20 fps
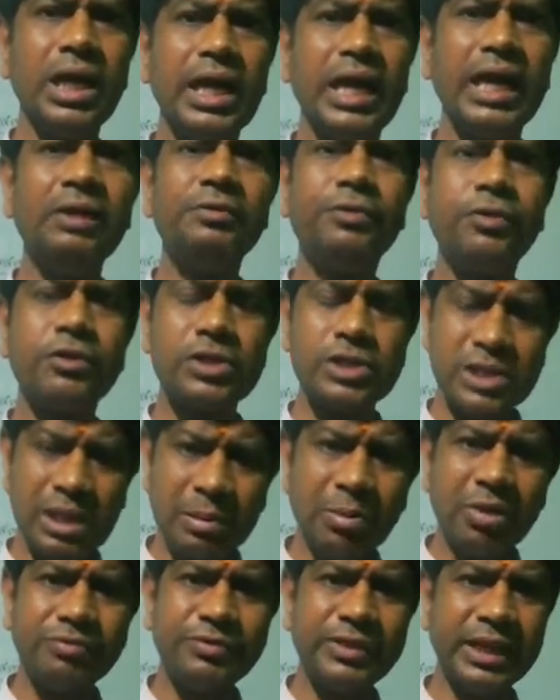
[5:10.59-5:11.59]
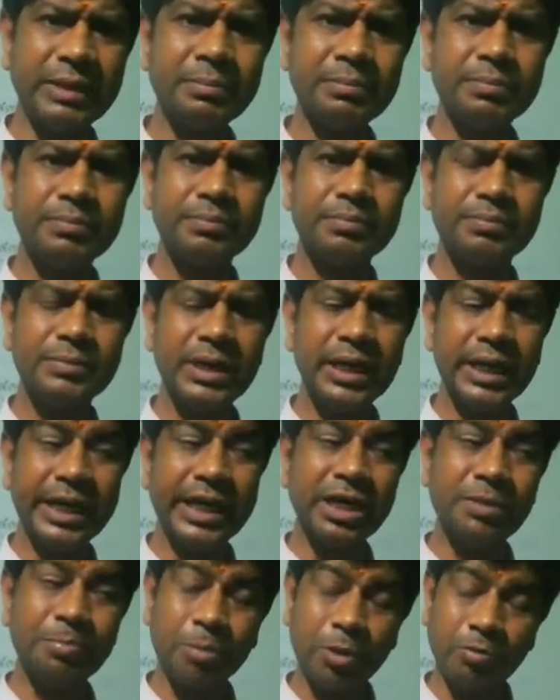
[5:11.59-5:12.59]
and for some of them
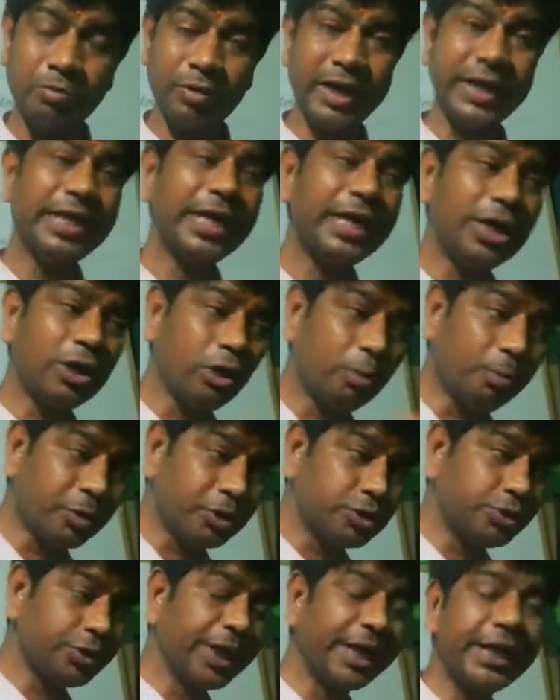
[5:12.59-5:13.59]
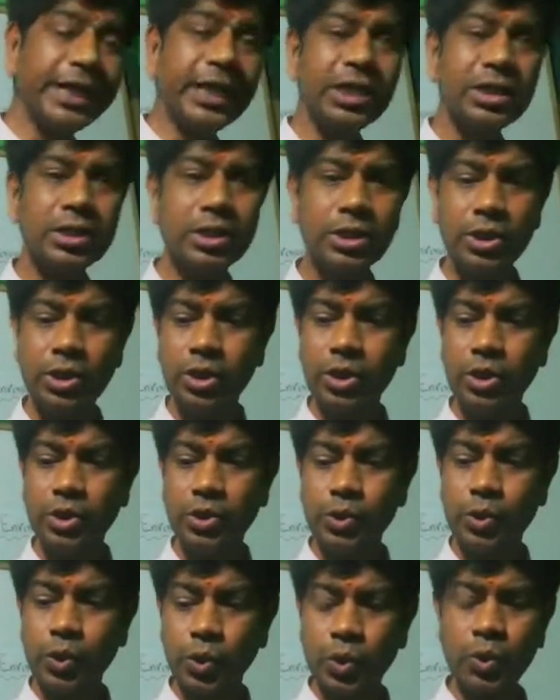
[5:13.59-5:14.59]
it provided an opportunity
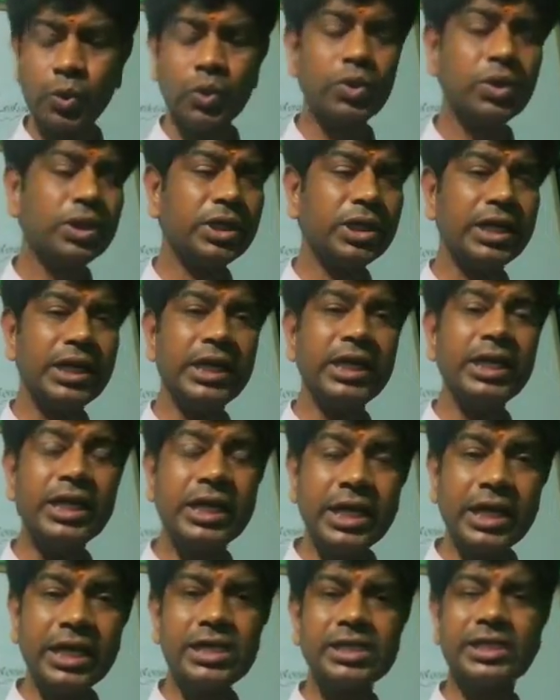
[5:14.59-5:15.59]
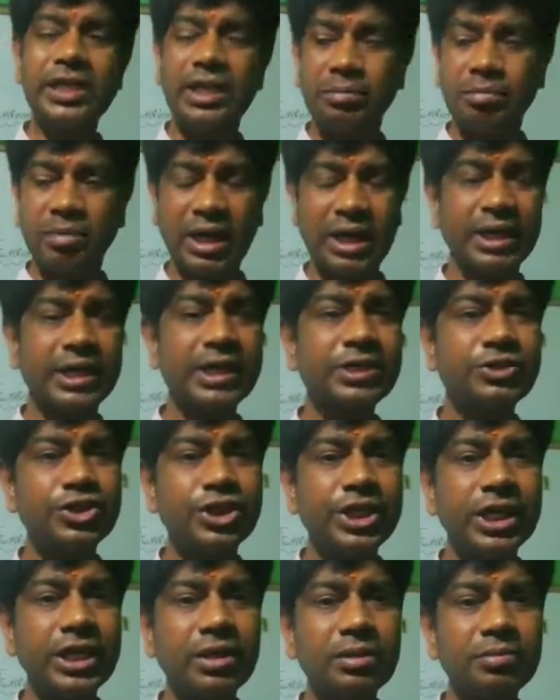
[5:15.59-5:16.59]
to increase their market
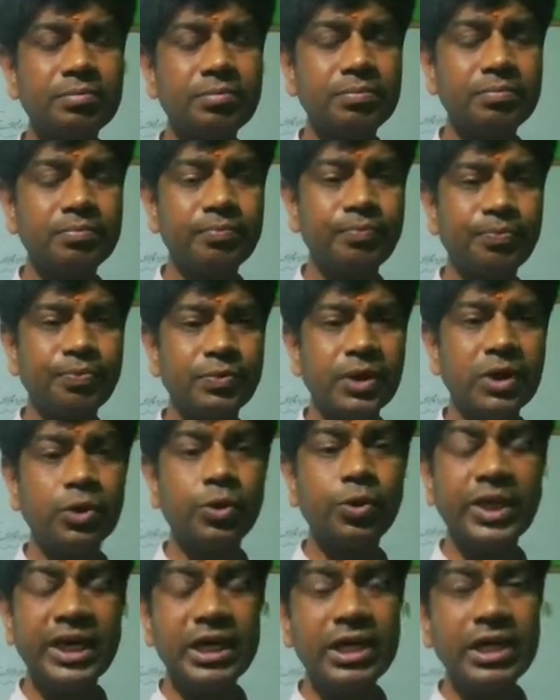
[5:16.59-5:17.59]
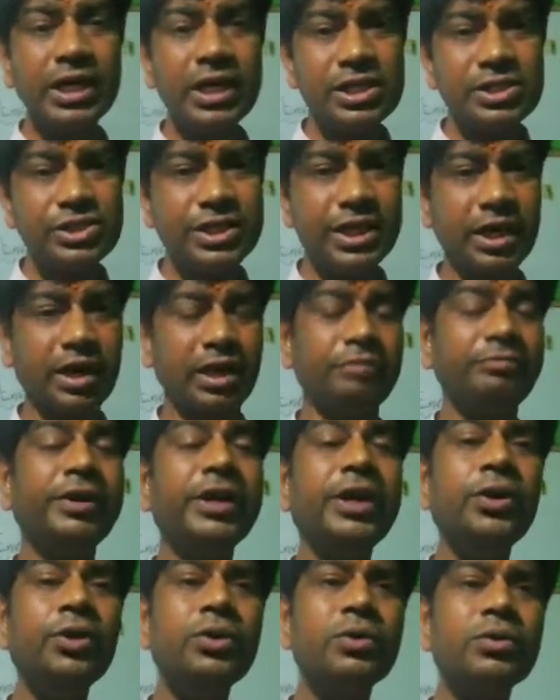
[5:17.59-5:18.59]
share, to increase their
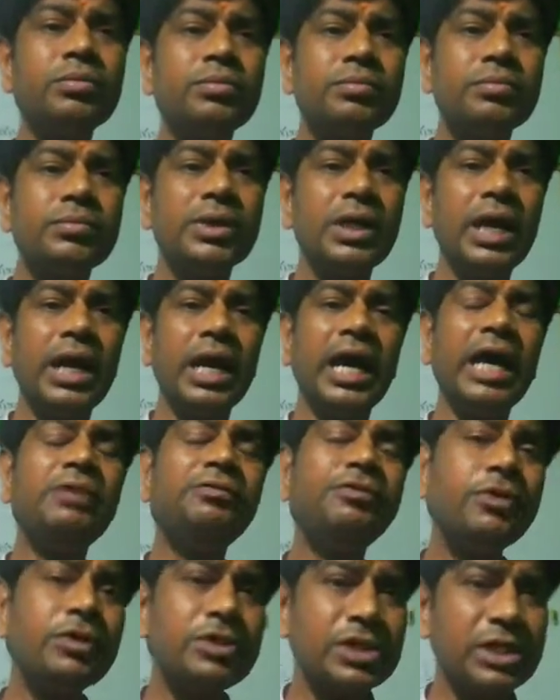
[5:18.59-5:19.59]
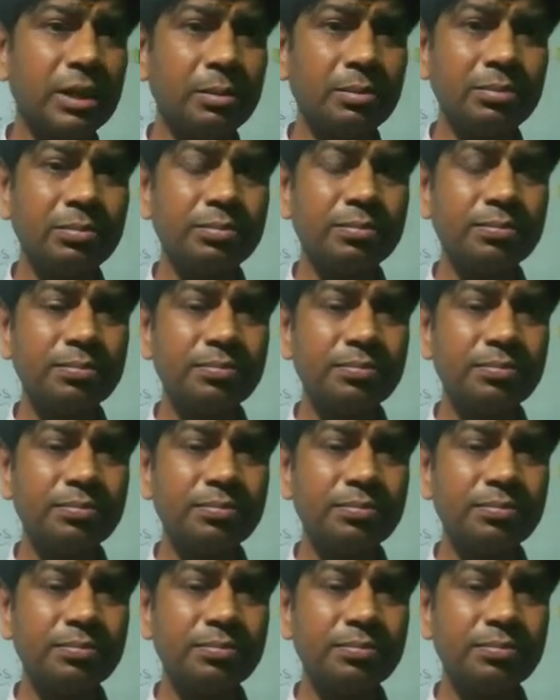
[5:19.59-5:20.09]
revenue, and for some